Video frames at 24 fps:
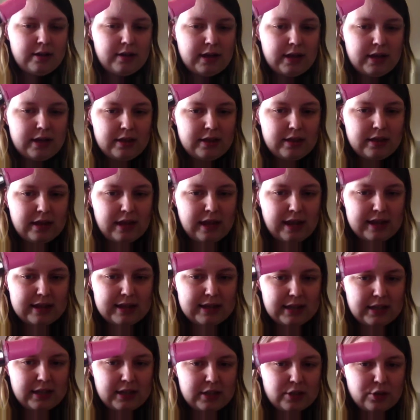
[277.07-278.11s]
in there,
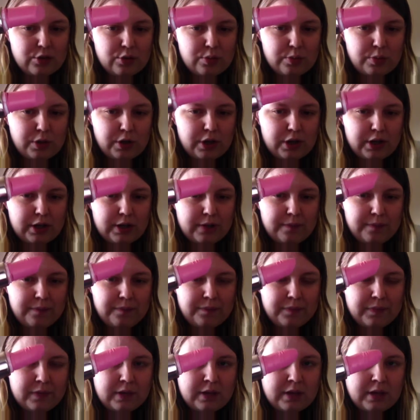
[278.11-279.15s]
see, look, it's all broken.
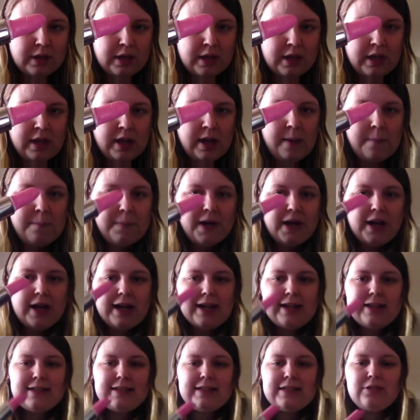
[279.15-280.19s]
But I
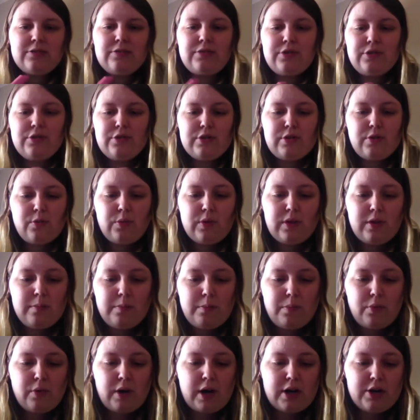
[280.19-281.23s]
can still use it with a
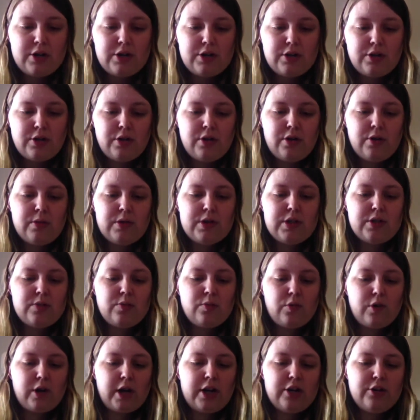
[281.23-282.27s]
brush though, which is
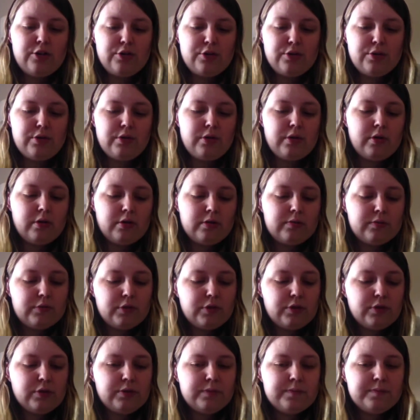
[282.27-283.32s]
what I do.
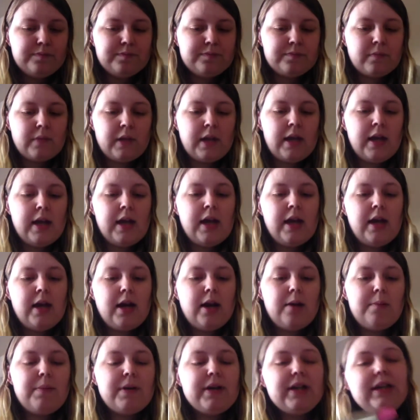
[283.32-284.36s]

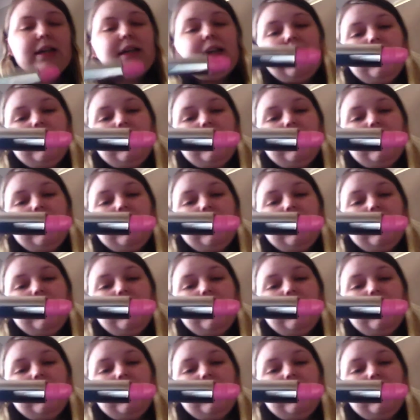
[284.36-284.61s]
But it